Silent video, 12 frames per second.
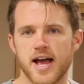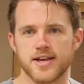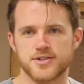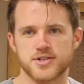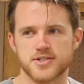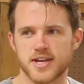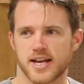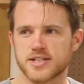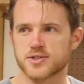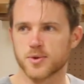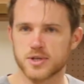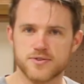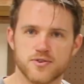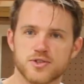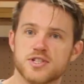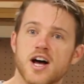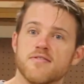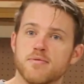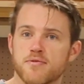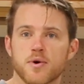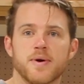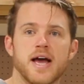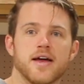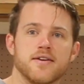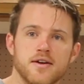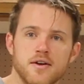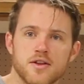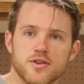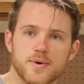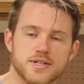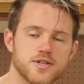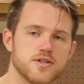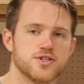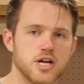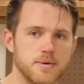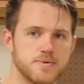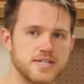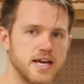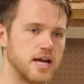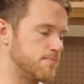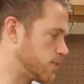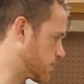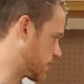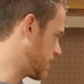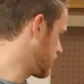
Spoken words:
as just like storage for stuff before we had the rest of the shop set up, but we're kind